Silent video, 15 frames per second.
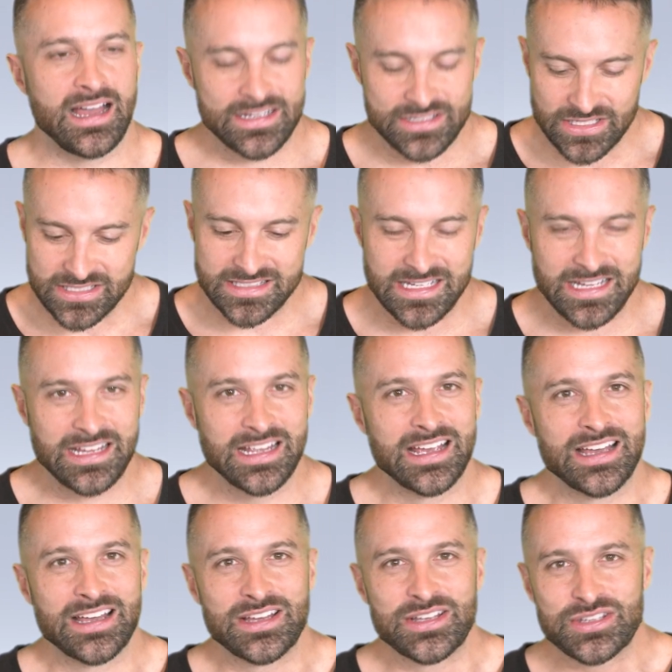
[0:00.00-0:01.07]
I just see
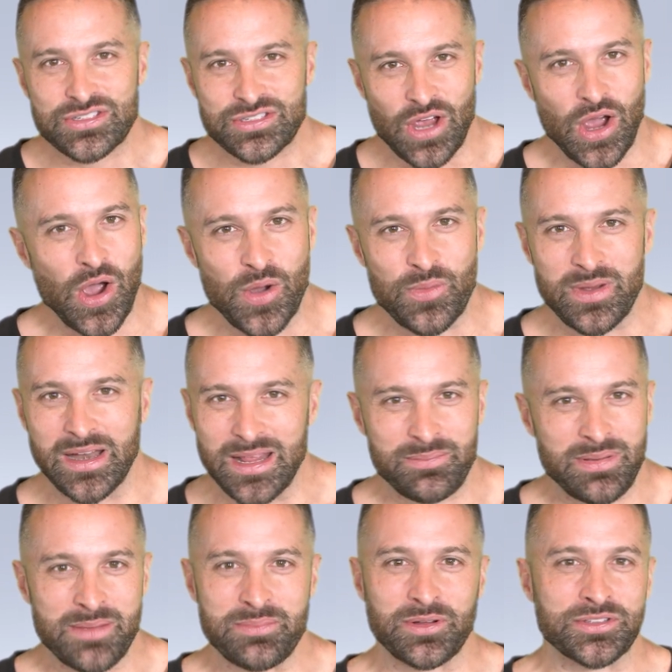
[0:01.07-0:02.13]
so many
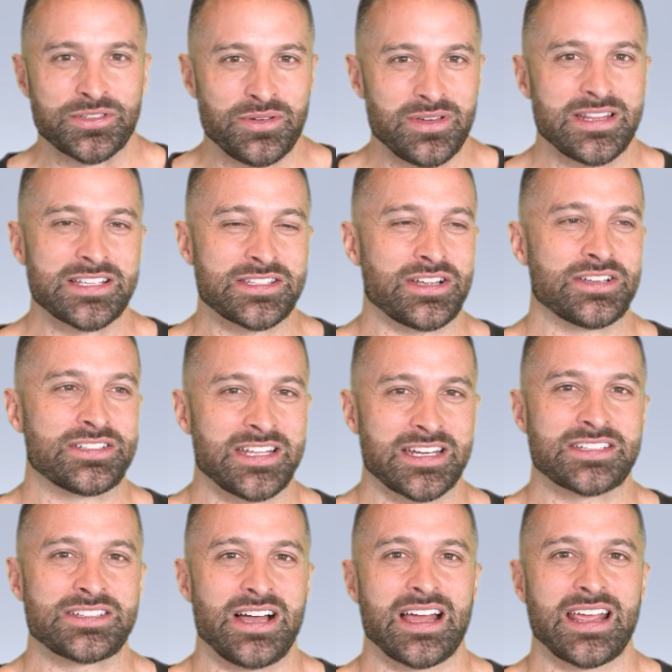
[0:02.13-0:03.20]
people doing this on
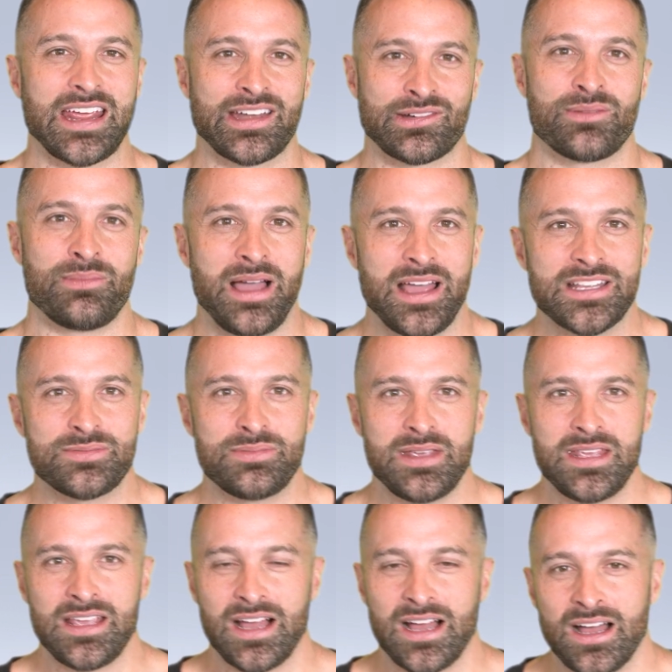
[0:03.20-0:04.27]
TikTok. It reminds
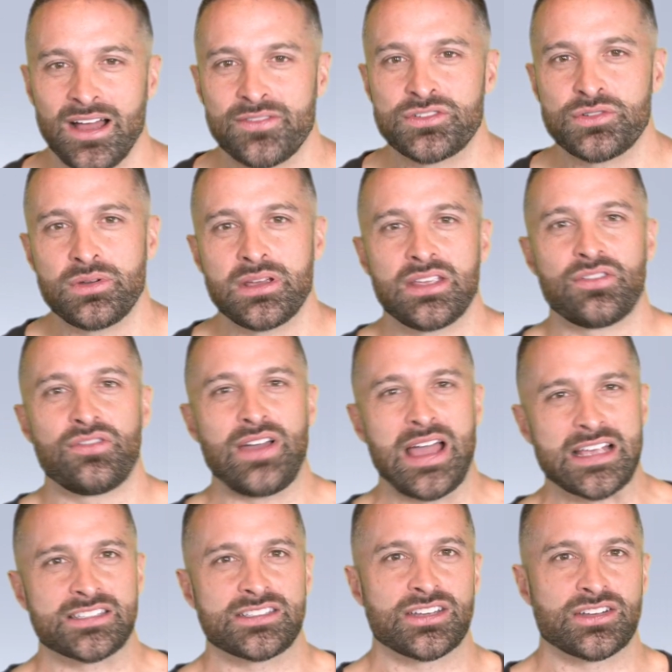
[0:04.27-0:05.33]
me of doing
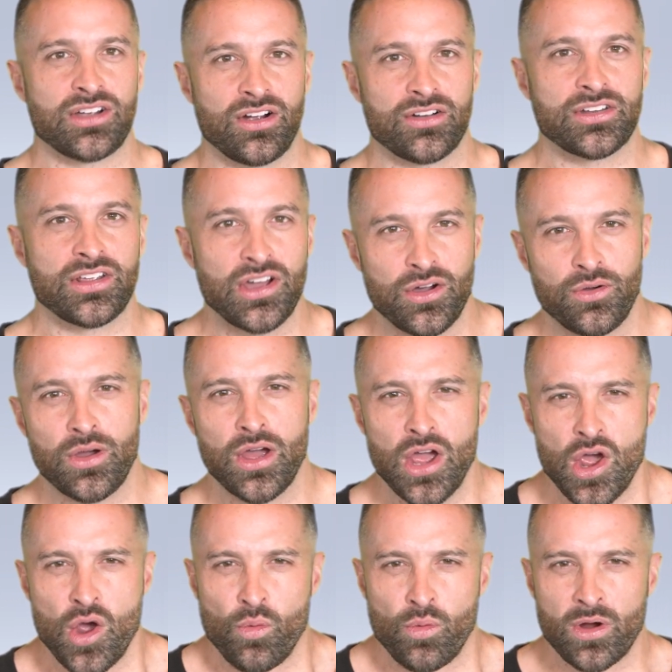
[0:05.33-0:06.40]
fasted cardio
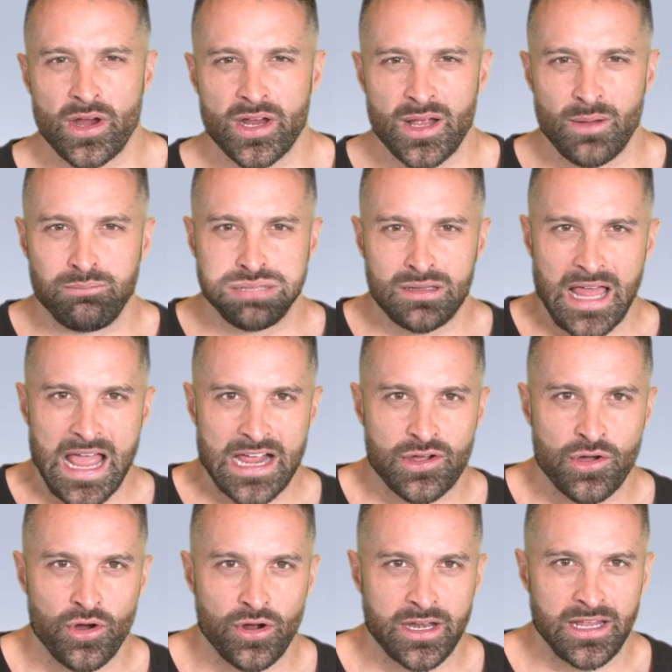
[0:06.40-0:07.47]
wearing a black
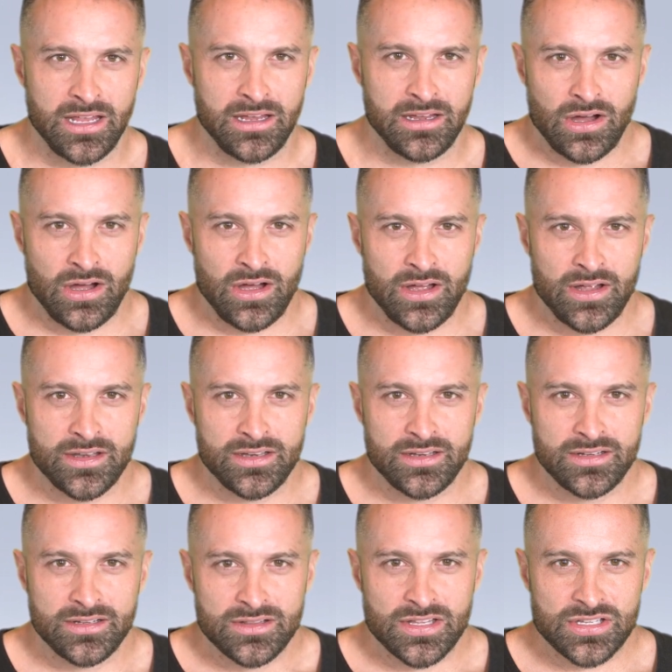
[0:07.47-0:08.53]
hoodie on
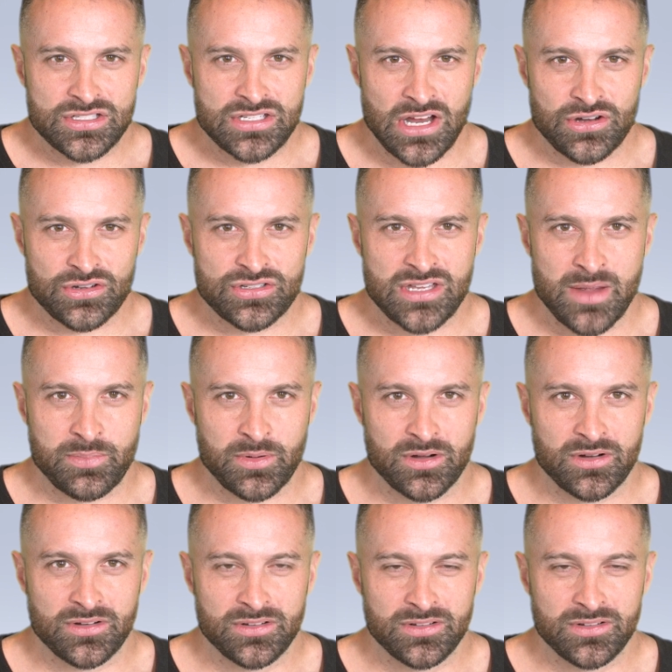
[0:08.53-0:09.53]
the stair stepper